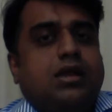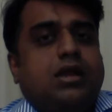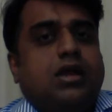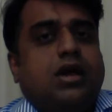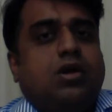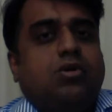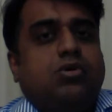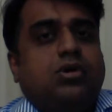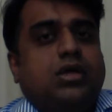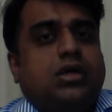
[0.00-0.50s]

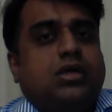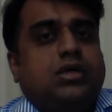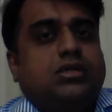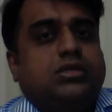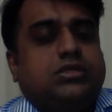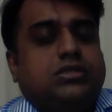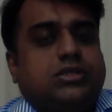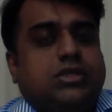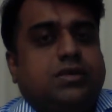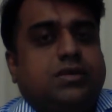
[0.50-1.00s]
Now,
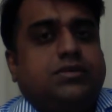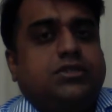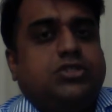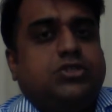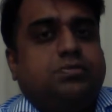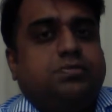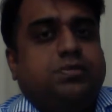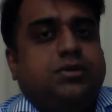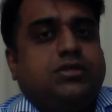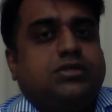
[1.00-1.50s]
the seven
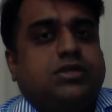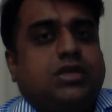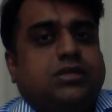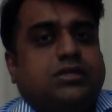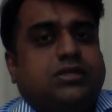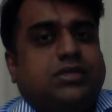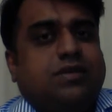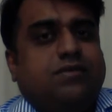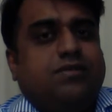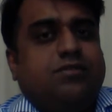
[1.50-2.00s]
spirits are
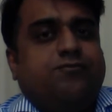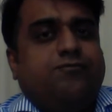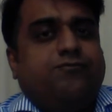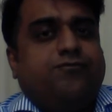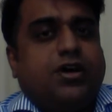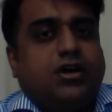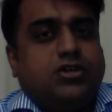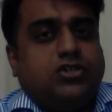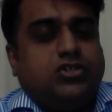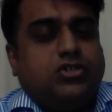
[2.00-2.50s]
seven
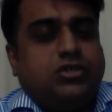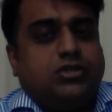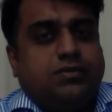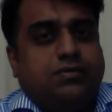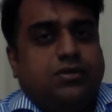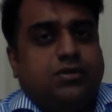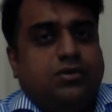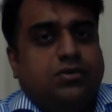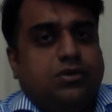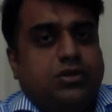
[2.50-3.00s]
functions
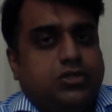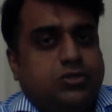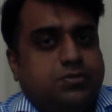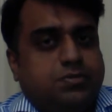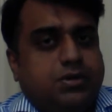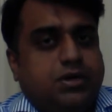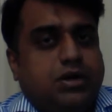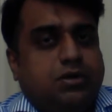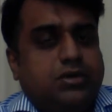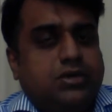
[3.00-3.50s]
of the Holy
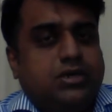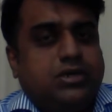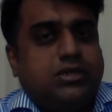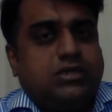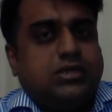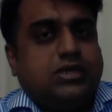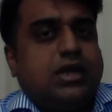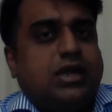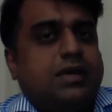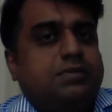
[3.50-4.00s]
Spirit. Now, it
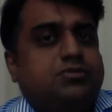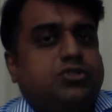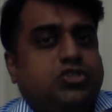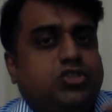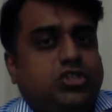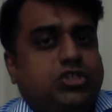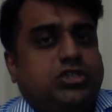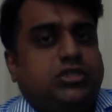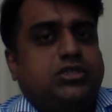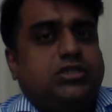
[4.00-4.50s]
describes
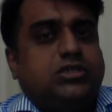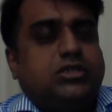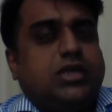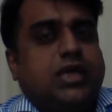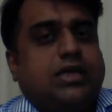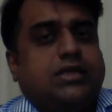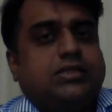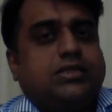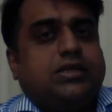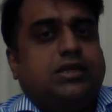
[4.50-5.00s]
Jesus
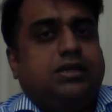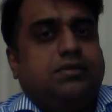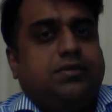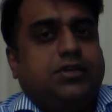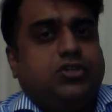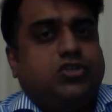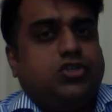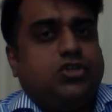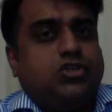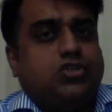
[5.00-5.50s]
as a
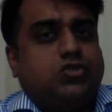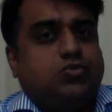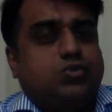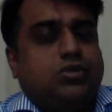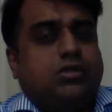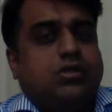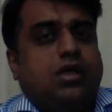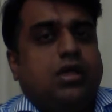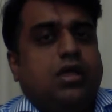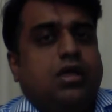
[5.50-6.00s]
living judge
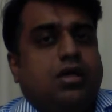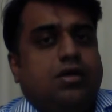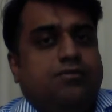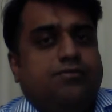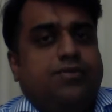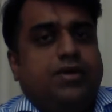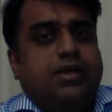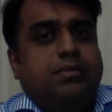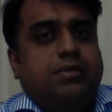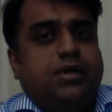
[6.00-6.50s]
with
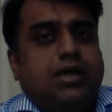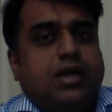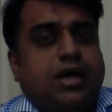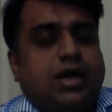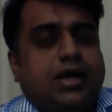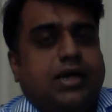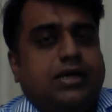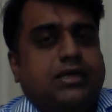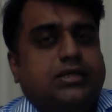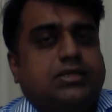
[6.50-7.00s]
flaming
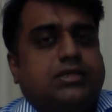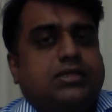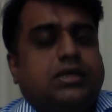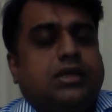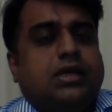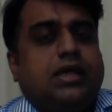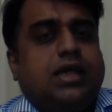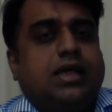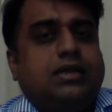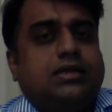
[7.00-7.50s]
eyes,
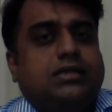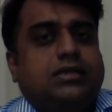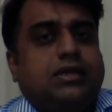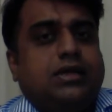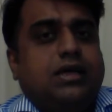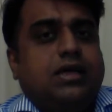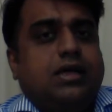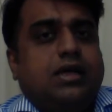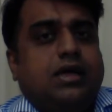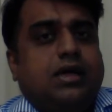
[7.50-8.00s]
and
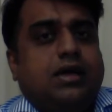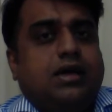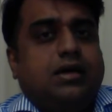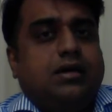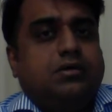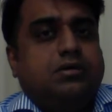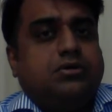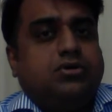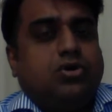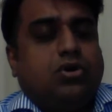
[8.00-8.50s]

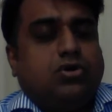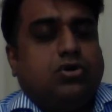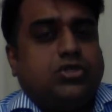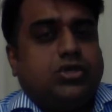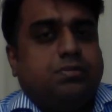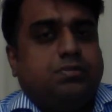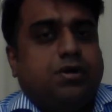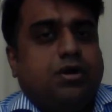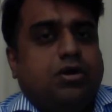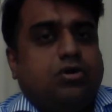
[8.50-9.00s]

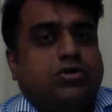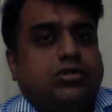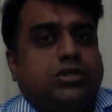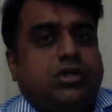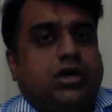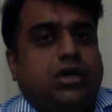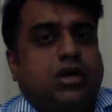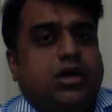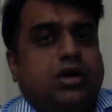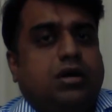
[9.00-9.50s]
talks about
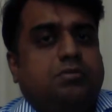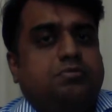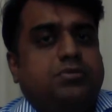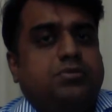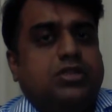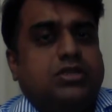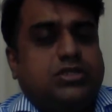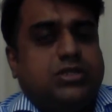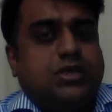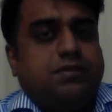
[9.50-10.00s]

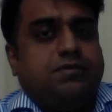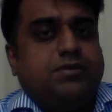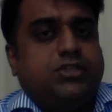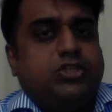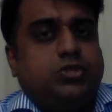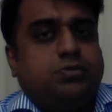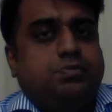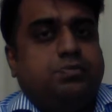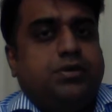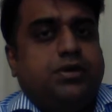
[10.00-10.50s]
the seven
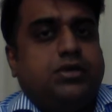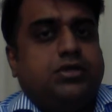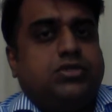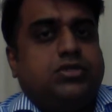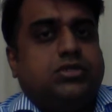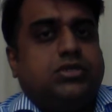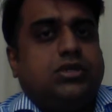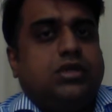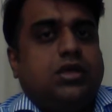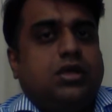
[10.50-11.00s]

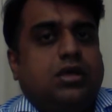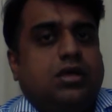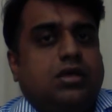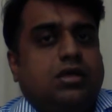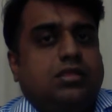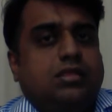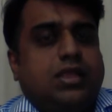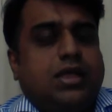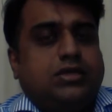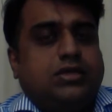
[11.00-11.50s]
spirits
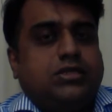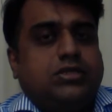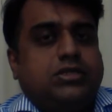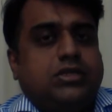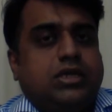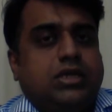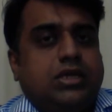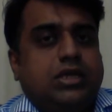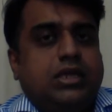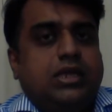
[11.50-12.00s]
that
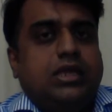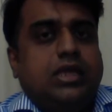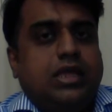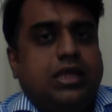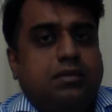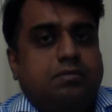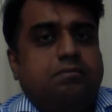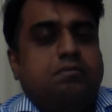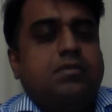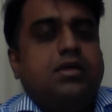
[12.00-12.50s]
is in
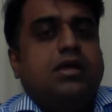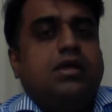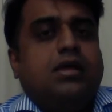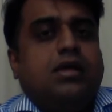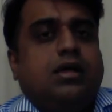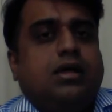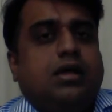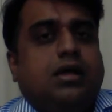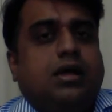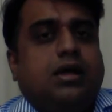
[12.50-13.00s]
him,
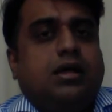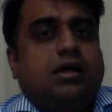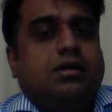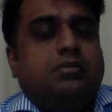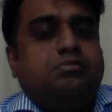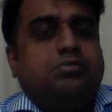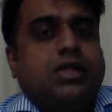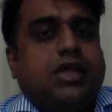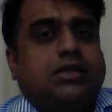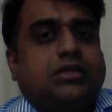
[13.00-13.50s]

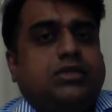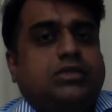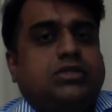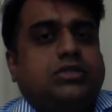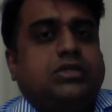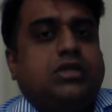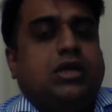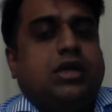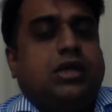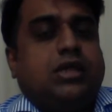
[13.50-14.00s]

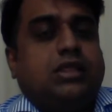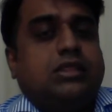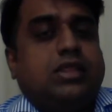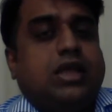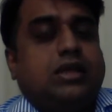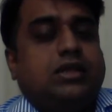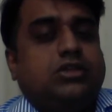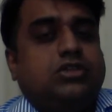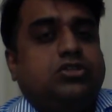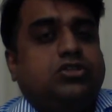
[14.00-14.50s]

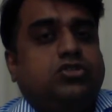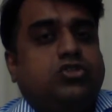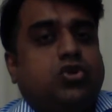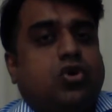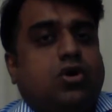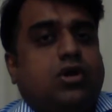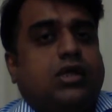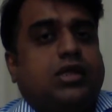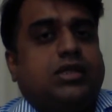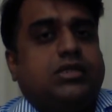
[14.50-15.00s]
that
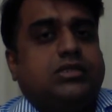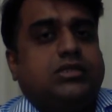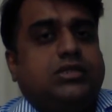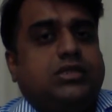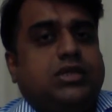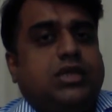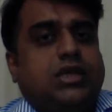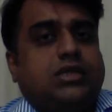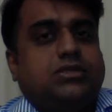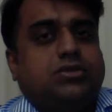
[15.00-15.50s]
John can
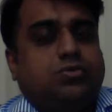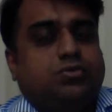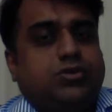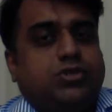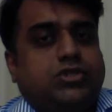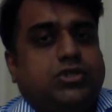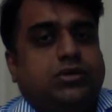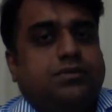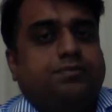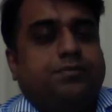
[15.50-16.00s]
see as a
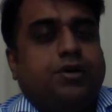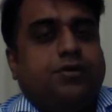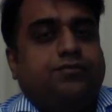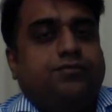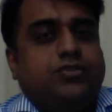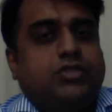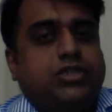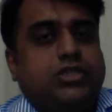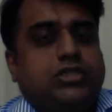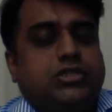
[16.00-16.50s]
vision
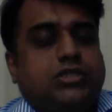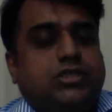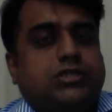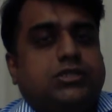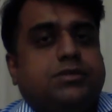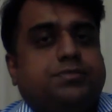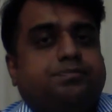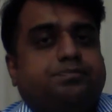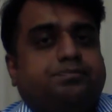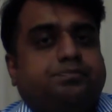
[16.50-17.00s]
of
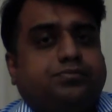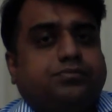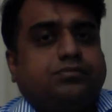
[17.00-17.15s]
Jesus.